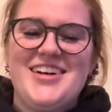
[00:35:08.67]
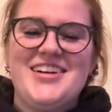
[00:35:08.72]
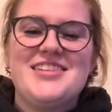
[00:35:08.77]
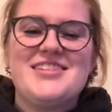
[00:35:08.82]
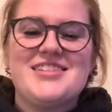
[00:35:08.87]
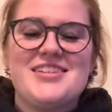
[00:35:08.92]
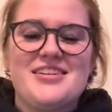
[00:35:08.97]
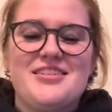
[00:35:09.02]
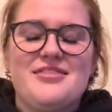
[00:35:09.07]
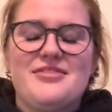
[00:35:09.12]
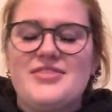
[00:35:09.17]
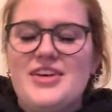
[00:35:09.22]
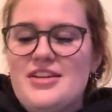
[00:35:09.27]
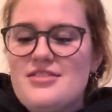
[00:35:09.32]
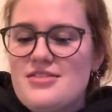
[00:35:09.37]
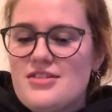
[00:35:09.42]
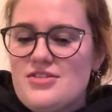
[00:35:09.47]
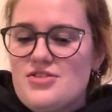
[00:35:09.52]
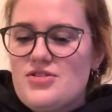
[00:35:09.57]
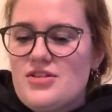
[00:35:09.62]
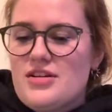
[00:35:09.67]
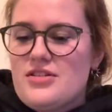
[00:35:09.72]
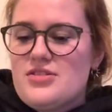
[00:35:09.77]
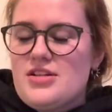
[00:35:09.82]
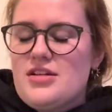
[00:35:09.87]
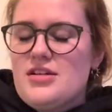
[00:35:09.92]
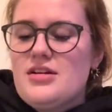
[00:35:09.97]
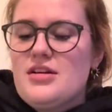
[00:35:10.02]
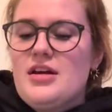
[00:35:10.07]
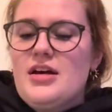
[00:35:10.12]
So
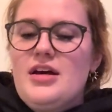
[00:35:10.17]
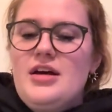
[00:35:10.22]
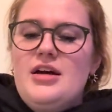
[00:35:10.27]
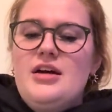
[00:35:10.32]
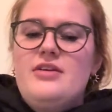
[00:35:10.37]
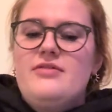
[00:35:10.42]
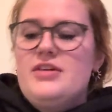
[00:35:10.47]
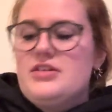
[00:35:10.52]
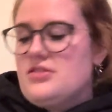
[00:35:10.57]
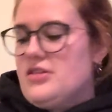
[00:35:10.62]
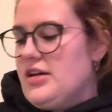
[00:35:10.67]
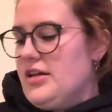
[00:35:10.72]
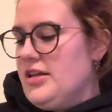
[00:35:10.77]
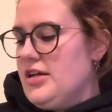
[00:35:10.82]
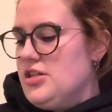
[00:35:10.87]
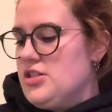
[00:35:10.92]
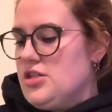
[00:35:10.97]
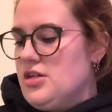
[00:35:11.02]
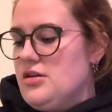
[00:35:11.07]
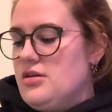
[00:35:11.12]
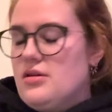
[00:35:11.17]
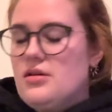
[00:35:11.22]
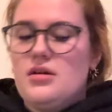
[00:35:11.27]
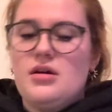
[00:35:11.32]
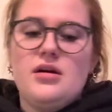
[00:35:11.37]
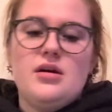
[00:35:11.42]
vasoconstriction, vasodilation,